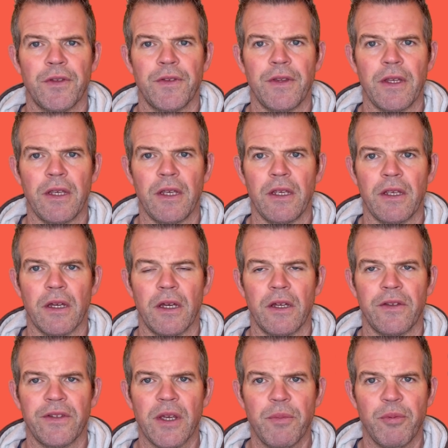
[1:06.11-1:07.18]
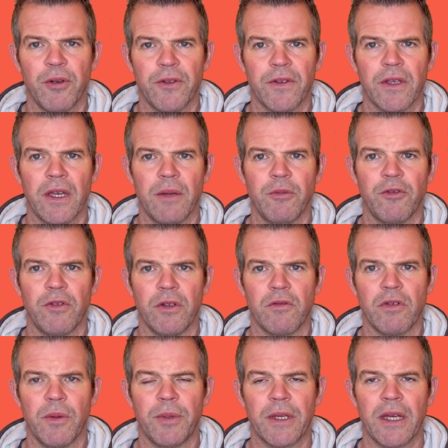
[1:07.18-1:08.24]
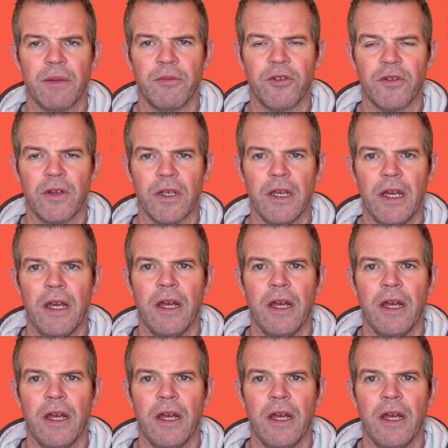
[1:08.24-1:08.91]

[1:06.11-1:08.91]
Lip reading: the separate chemistry, triple chemistry,